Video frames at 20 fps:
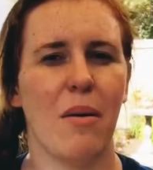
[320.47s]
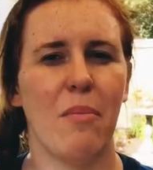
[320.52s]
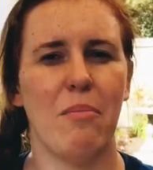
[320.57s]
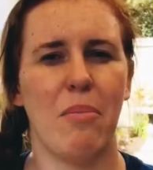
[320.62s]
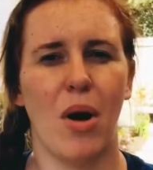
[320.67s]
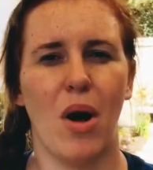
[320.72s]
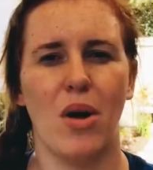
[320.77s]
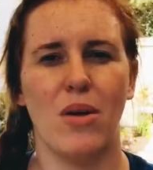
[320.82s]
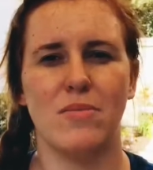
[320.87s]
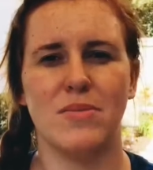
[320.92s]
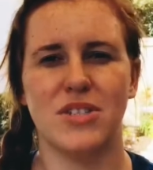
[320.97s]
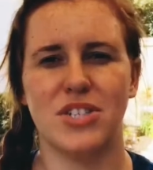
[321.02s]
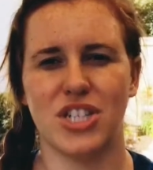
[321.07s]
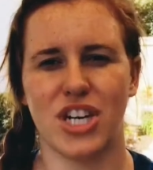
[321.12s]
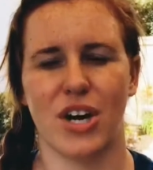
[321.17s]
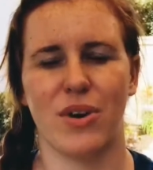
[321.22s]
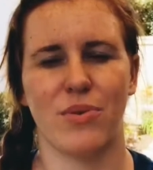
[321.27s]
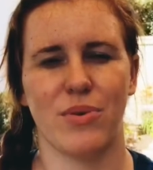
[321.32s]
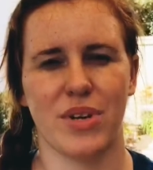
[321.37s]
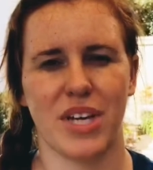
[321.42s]
bulbs
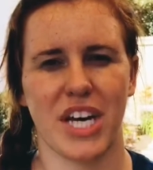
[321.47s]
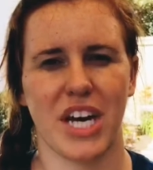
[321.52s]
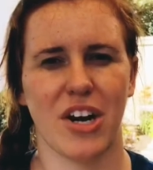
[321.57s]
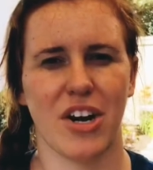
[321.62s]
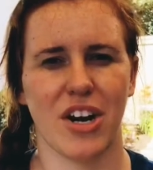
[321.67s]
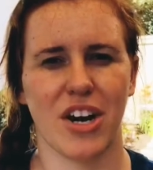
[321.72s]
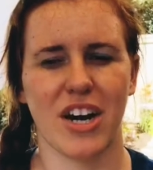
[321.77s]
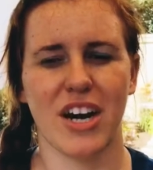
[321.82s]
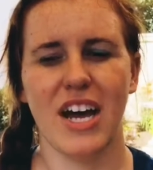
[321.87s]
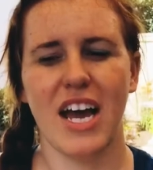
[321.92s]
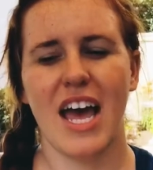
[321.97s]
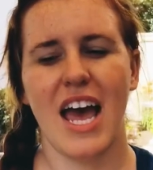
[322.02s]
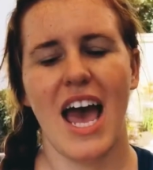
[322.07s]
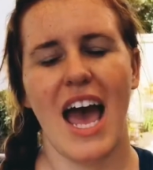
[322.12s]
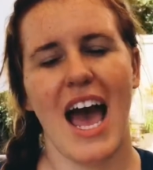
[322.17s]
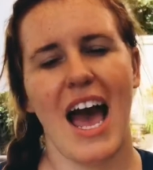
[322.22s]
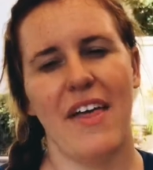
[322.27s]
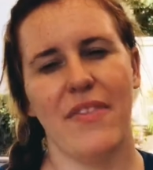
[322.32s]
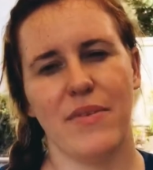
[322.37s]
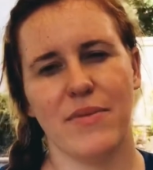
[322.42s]
generally are.
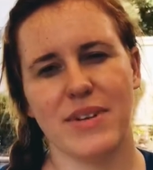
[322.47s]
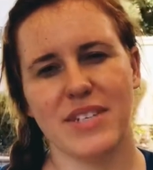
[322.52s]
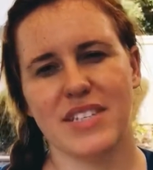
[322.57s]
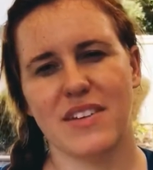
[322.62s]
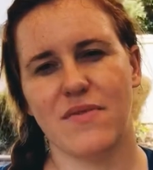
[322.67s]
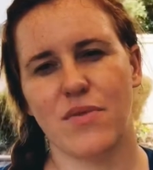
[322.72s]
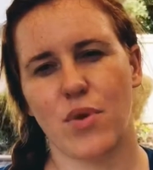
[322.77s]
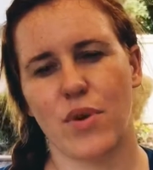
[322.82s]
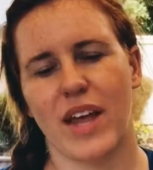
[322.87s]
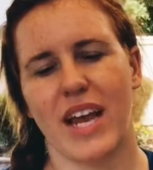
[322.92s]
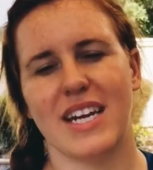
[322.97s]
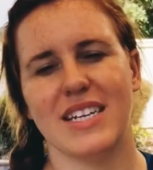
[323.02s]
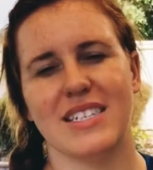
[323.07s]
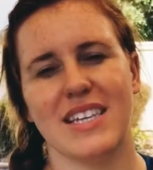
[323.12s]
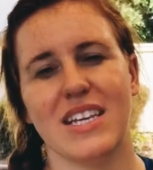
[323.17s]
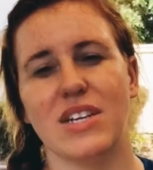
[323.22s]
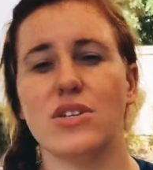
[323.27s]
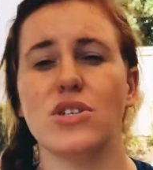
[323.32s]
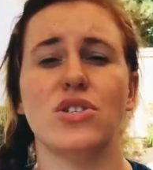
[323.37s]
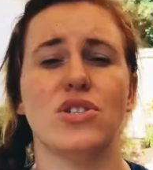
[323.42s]
And the reason for that is
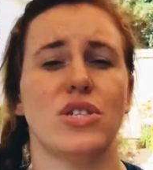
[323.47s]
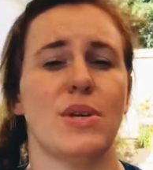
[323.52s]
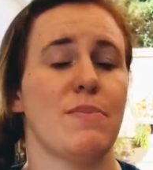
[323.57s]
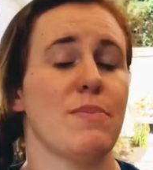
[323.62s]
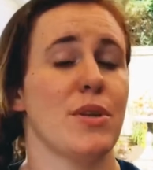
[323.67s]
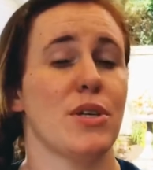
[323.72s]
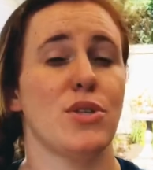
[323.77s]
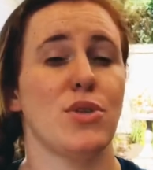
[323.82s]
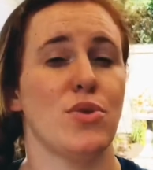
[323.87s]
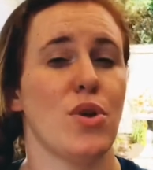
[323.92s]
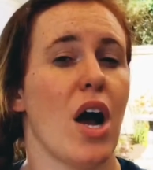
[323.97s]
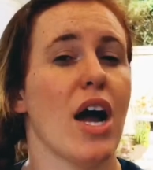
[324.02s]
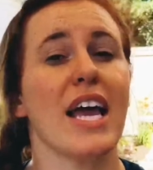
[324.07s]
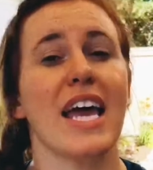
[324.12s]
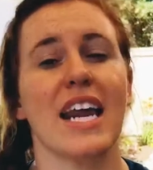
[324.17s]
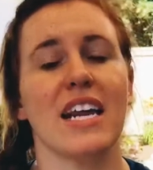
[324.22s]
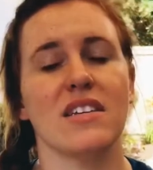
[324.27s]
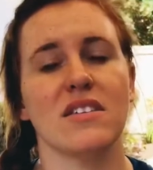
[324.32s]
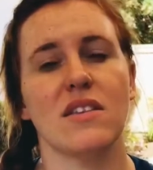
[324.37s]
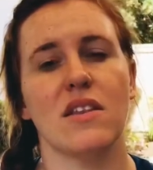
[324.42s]
they just simply do not
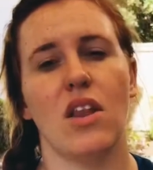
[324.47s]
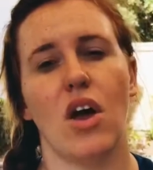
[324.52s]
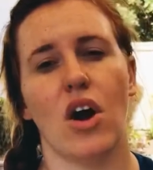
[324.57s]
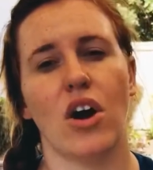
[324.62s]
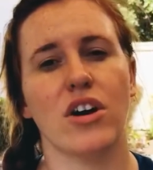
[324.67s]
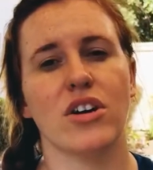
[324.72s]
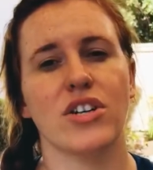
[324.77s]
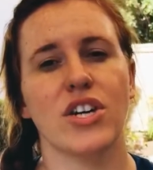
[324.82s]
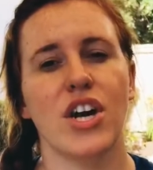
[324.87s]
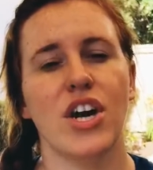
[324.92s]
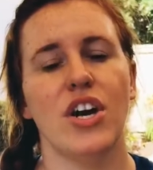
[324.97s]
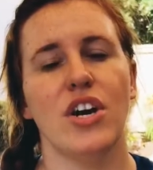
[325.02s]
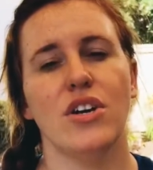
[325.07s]
get as large.